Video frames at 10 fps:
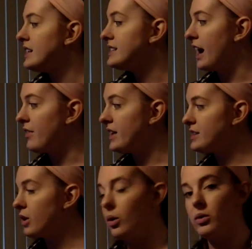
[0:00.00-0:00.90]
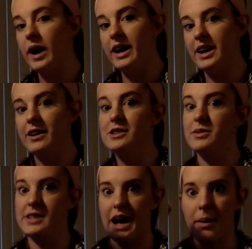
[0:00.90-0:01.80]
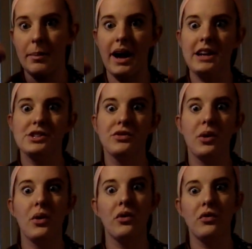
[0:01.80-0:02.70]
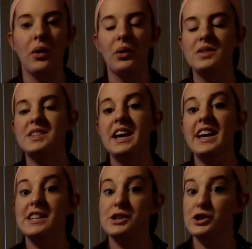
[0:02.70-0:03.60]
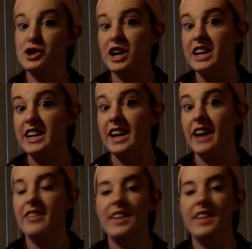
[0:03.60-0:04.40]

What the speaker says: Down this hole right here, so down past your vocal folds, is your trachea.